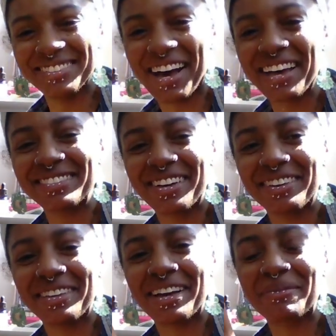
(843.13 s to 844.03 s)
I can talk a
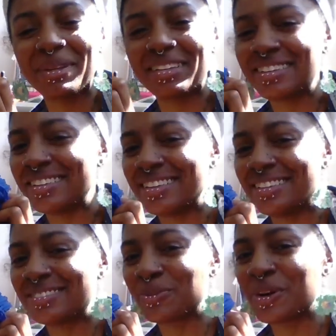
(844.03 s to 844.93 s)
lot, but
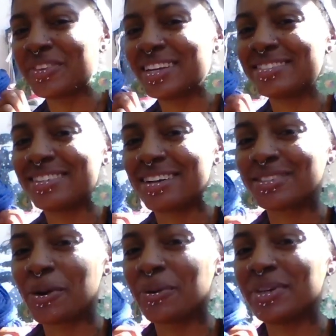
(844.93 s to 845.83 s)
it's rare that it sounds
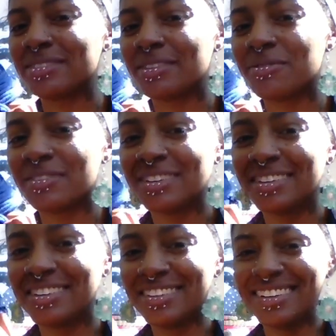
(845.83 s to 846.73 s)
cohesive.
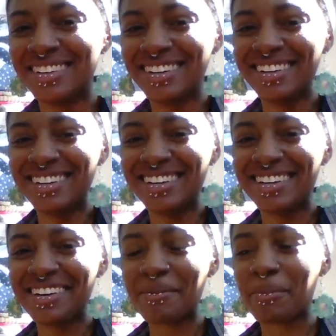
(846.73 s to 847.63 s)

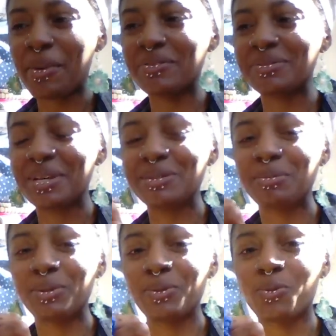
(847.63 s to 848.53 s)
But we have some nice
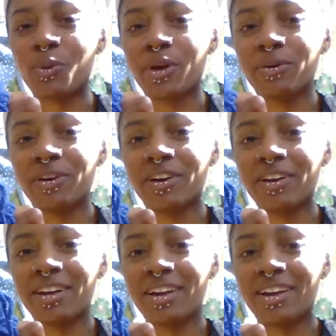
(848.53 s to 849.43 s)
blue royal
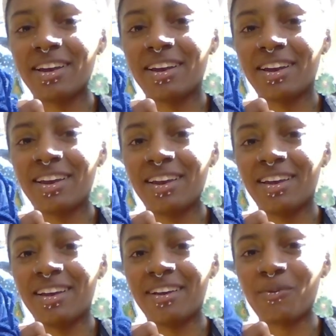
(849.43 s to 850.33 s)

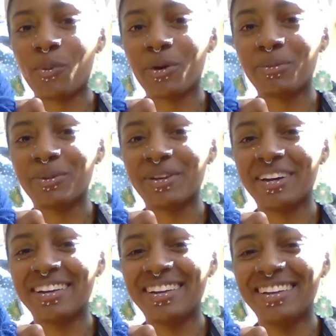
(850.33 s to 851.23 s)
blue yarn.